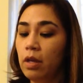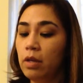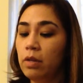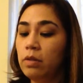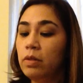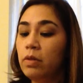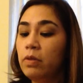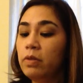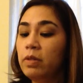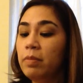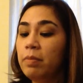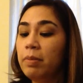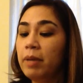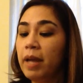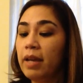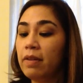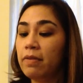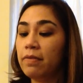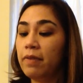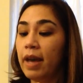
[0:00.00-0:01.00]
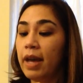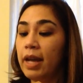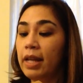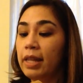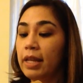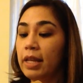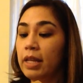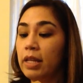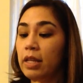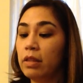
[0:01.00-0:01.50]
Susan played a
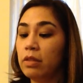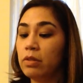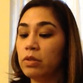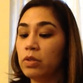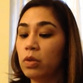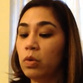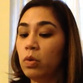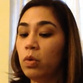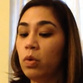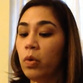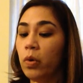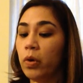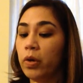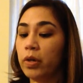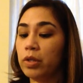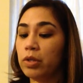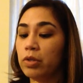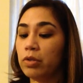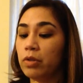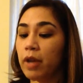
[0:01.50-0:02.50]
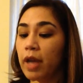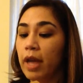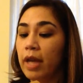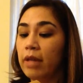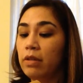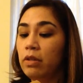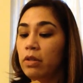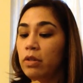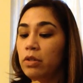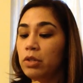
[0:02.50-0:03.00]
violin in the school orchestra,
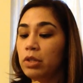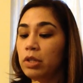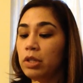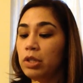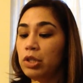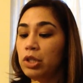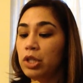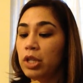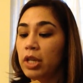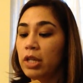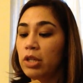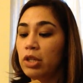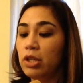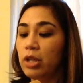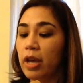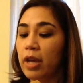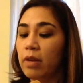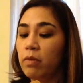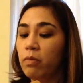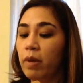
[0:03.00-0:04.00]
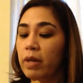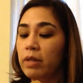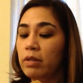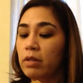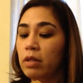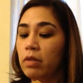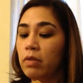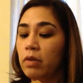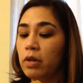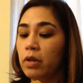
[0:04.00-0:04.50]
and usually she and John went
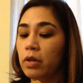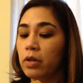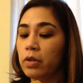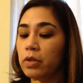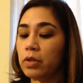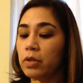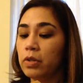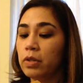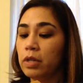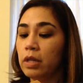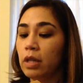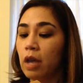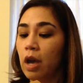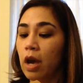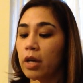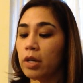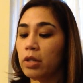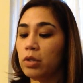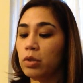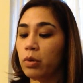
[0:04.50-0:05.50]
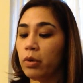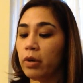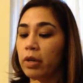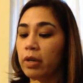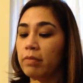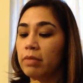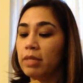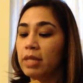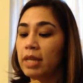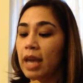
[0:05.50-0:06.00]
to the rehearsals in the
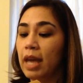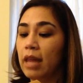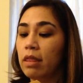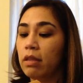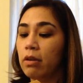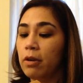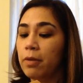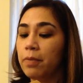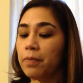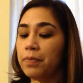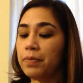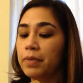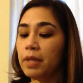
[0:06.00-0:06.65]
auditorium together.